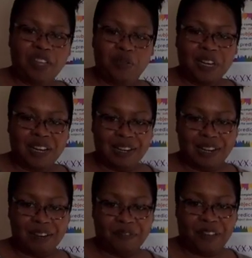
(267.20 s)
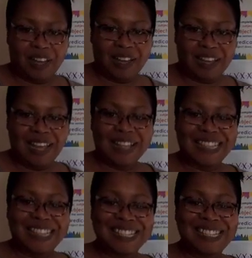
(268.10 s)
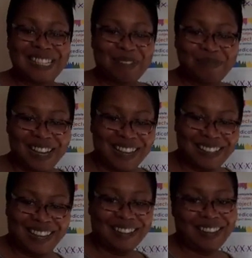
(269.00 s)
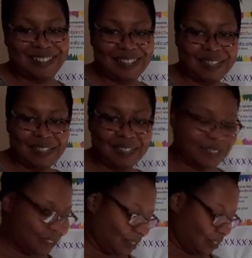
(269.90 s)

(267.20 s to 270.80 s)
you can identify the subject in that sentence?